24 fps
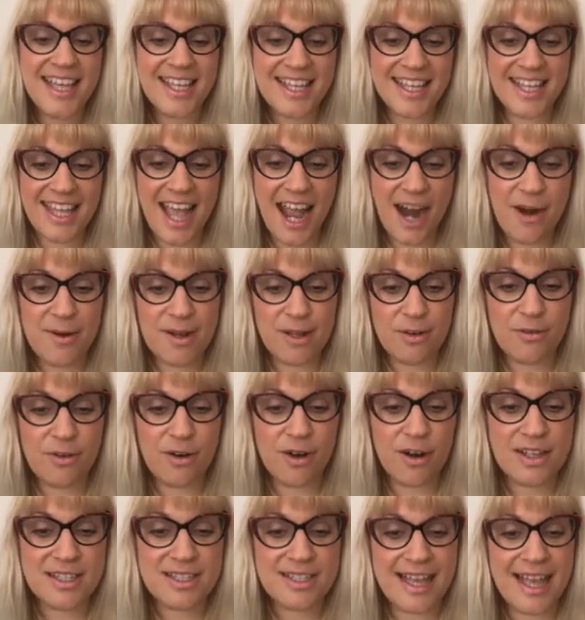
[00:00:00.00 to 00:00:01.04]
caring for
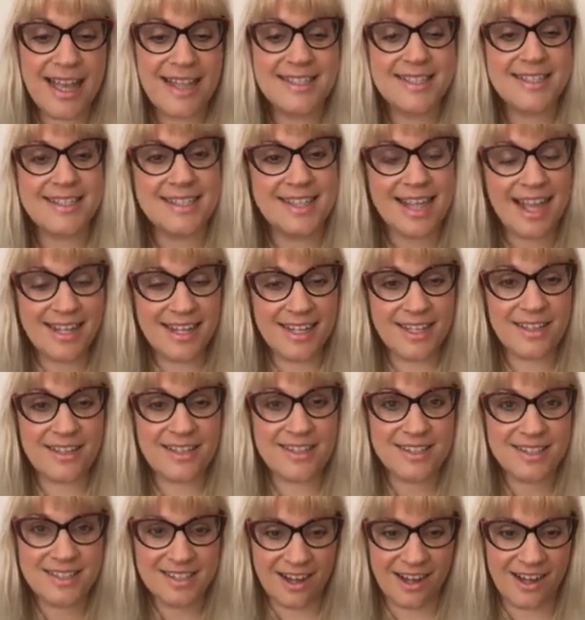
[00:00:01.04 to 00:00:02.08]
us, and sending us
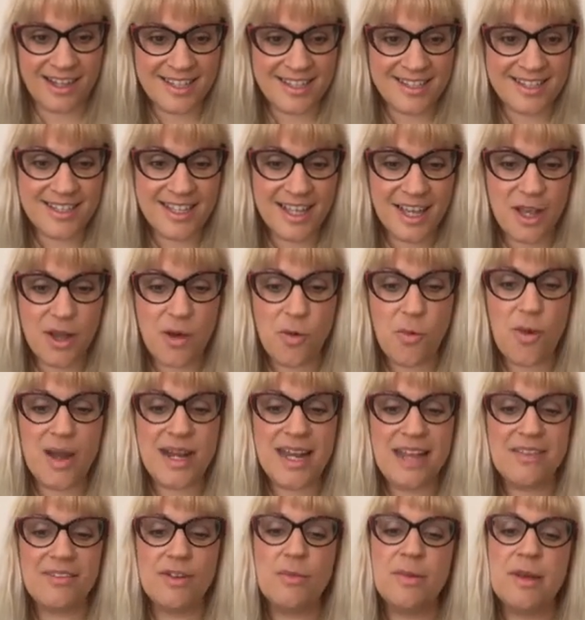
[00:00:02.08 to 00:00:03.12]
signs
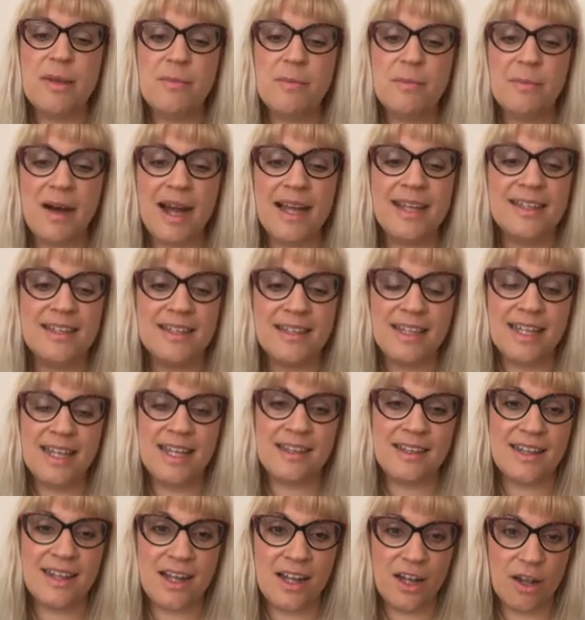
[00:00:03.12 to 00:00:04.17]
whenever we might
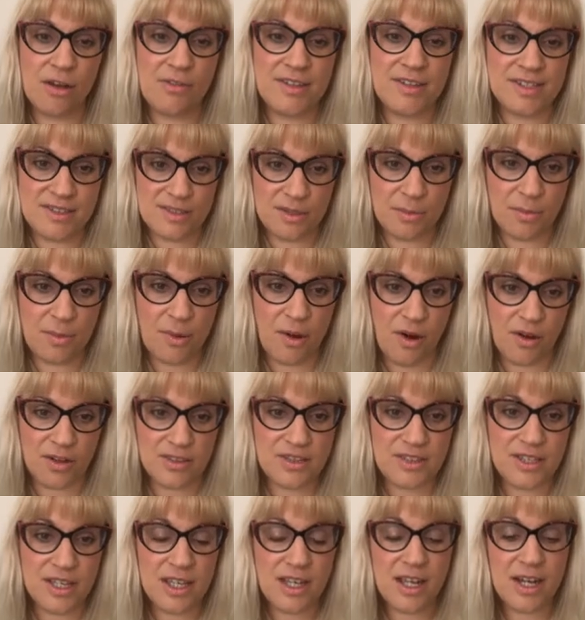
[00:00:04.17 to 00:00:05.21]
need the love and support.